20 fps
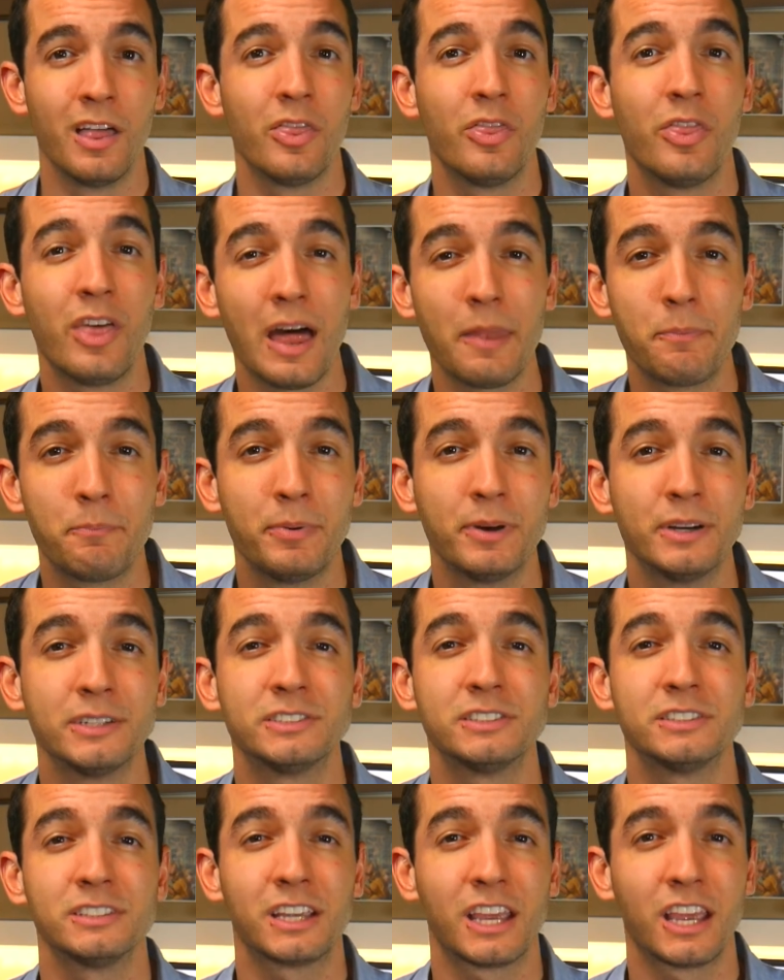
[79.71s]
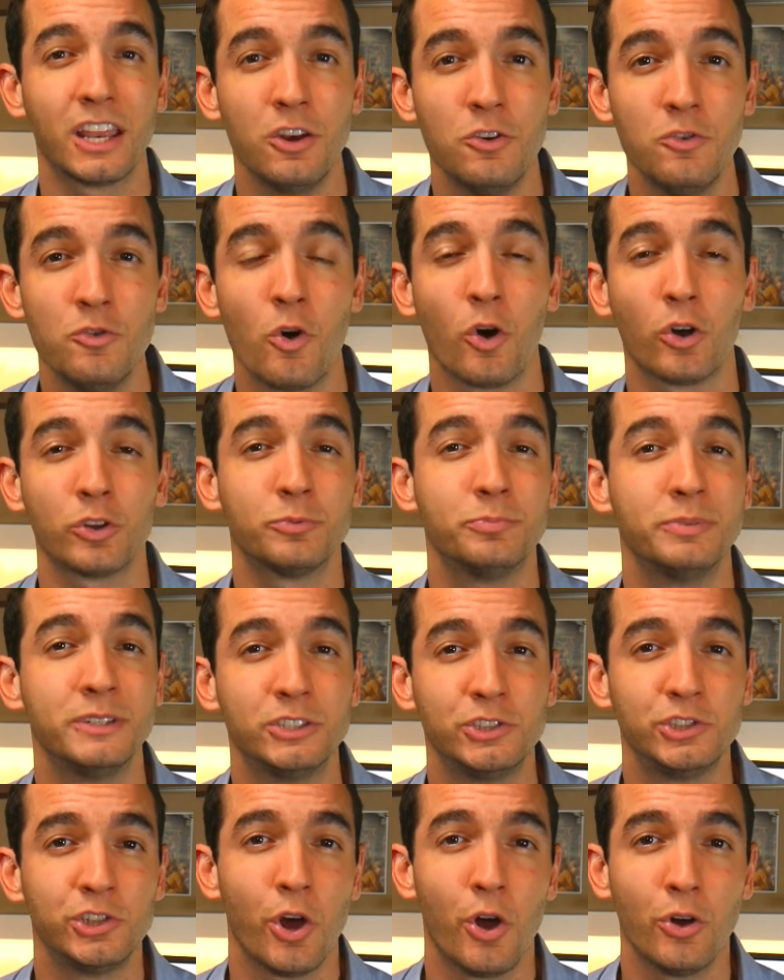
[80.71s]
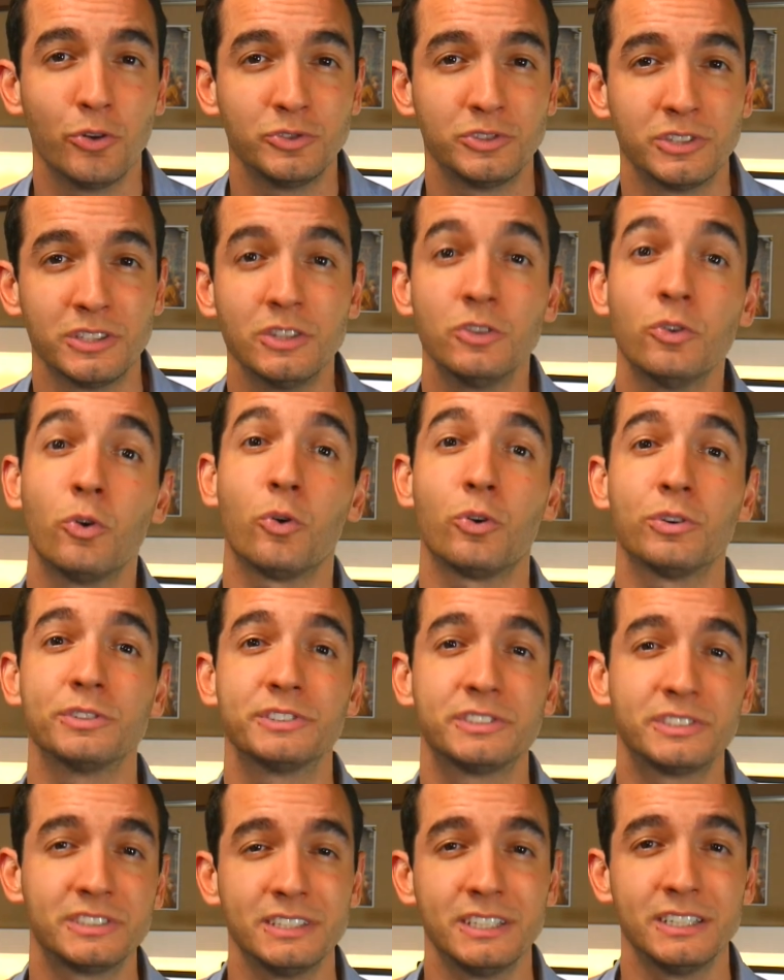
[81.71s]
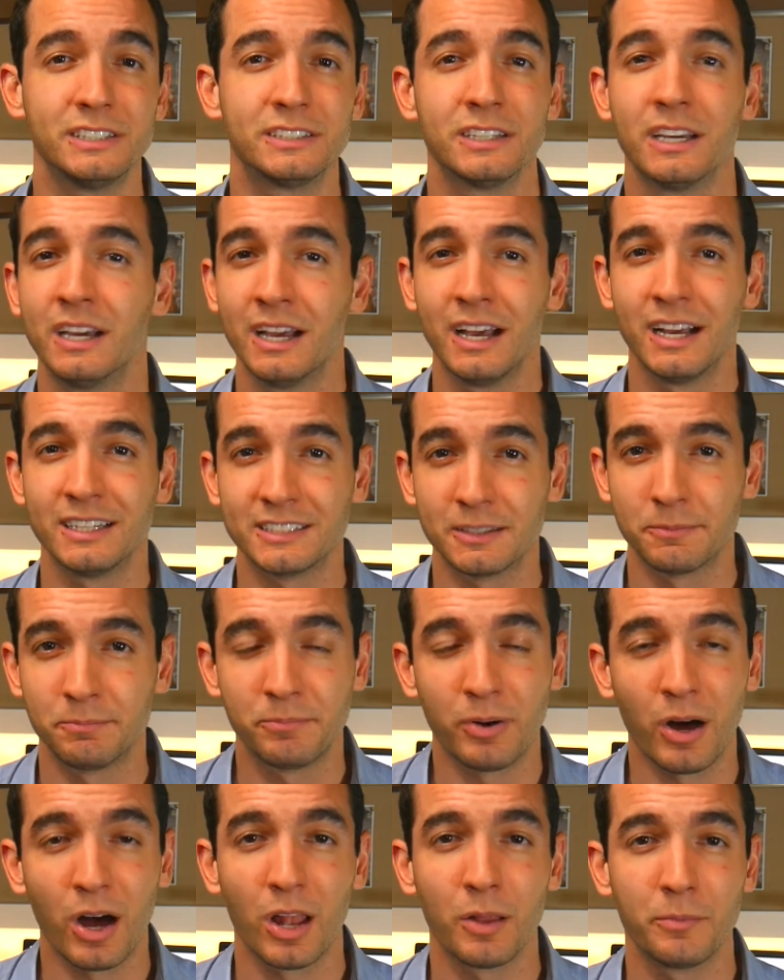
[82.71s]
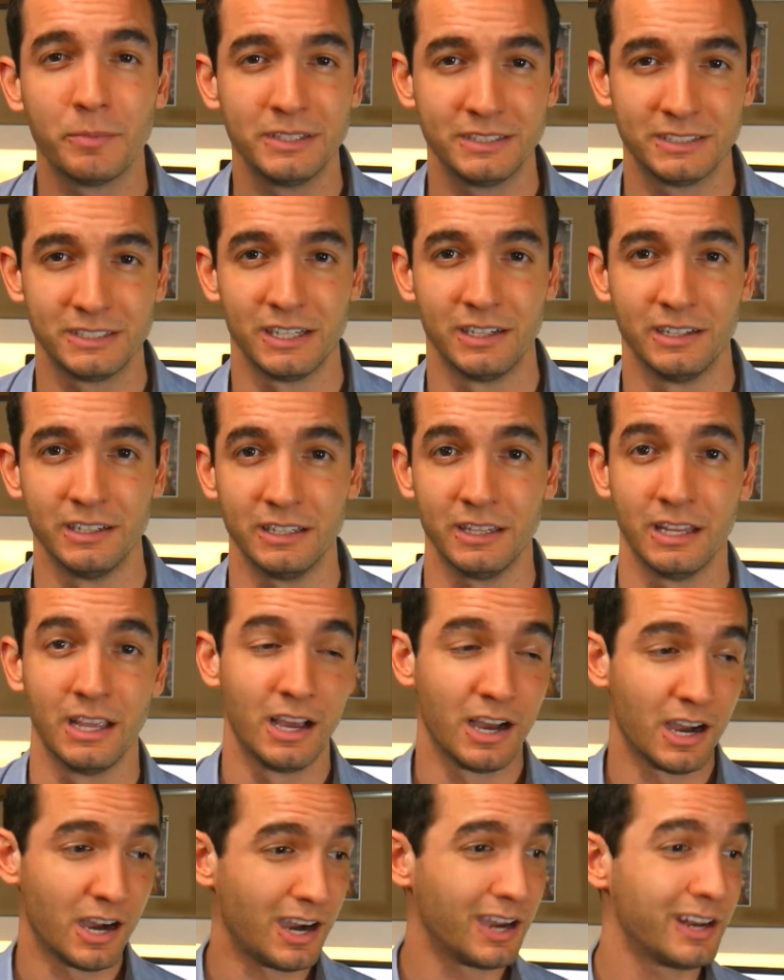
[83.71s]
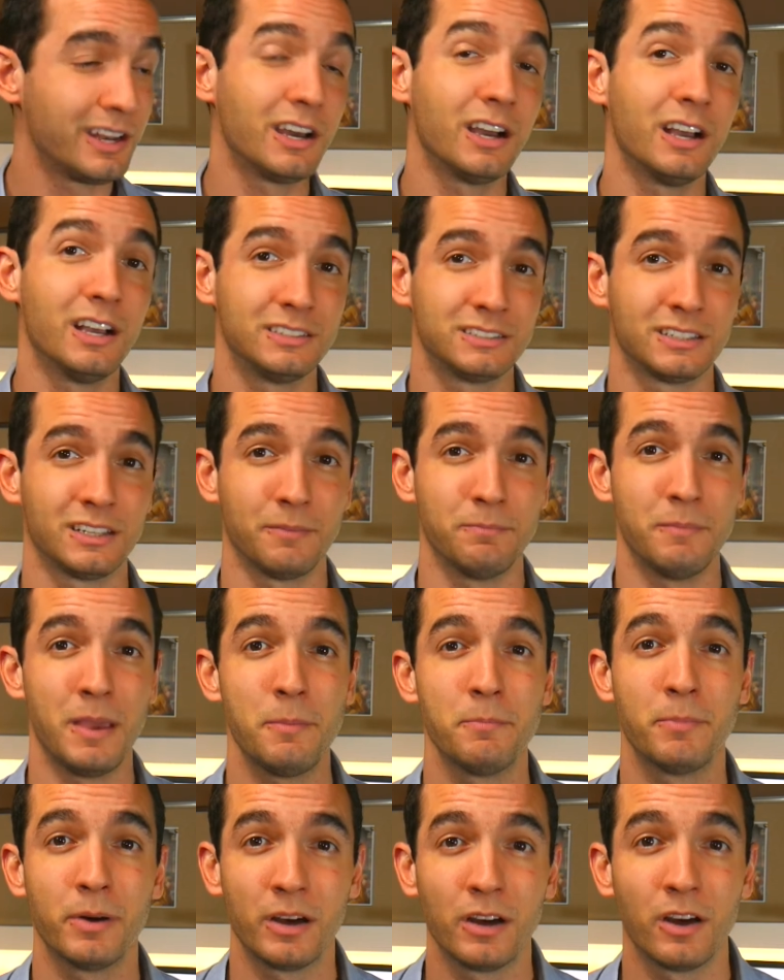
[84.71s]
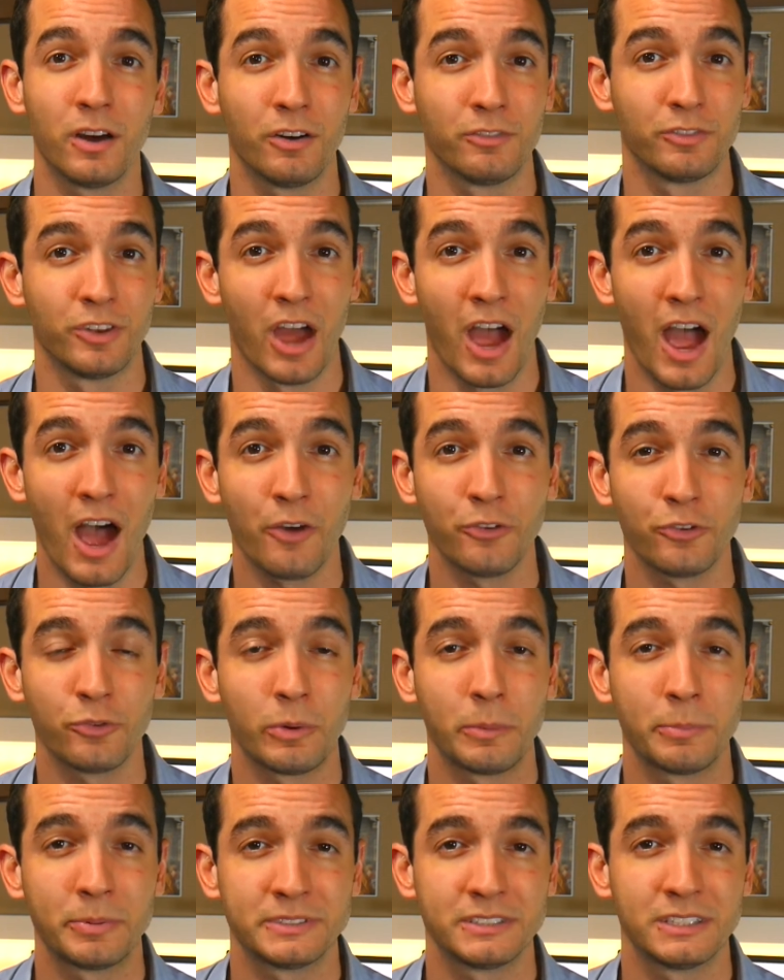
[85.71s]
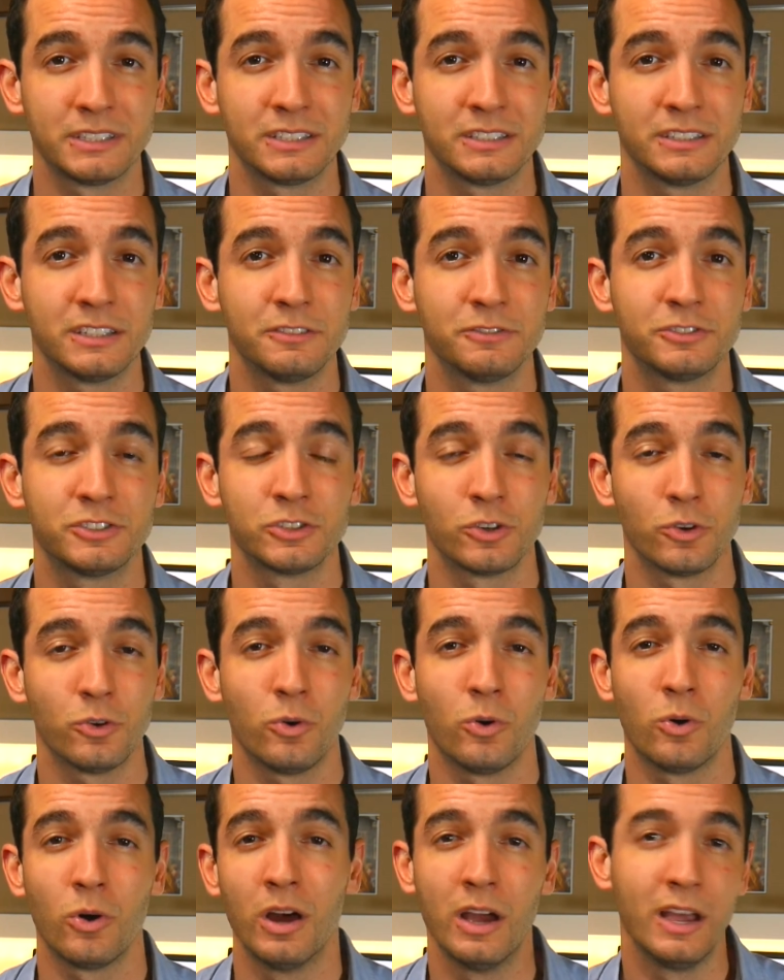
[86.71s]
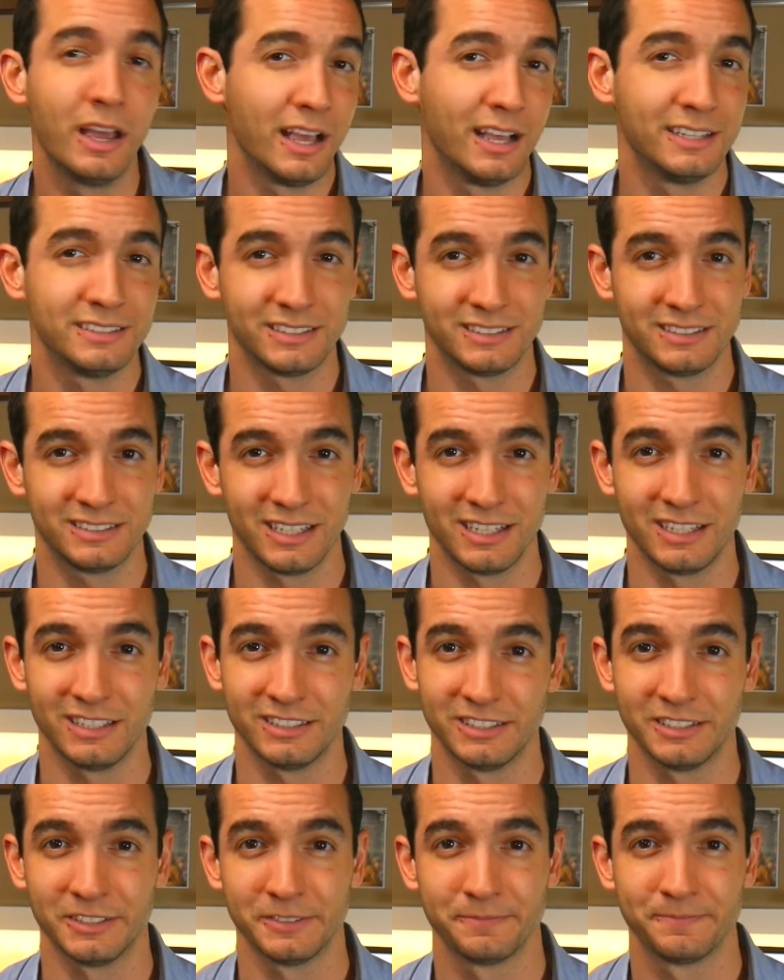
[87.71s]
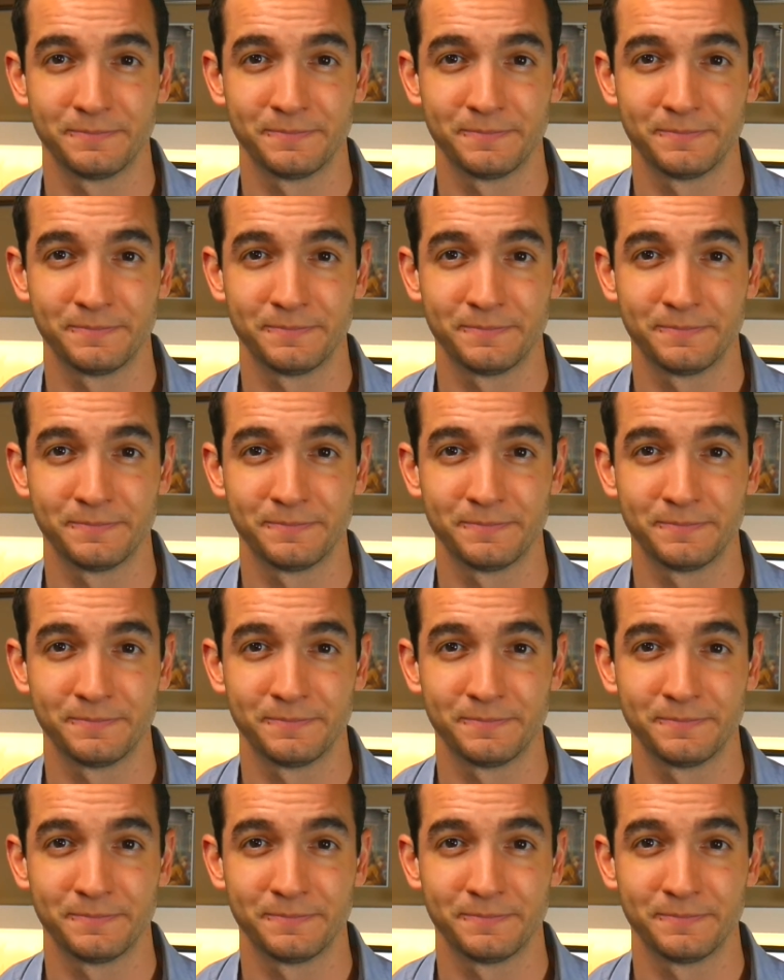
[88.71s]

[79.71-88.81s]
that person cannot be chosen or sit as a parliamentarian, either as a member of the House of Representatives or as a senator.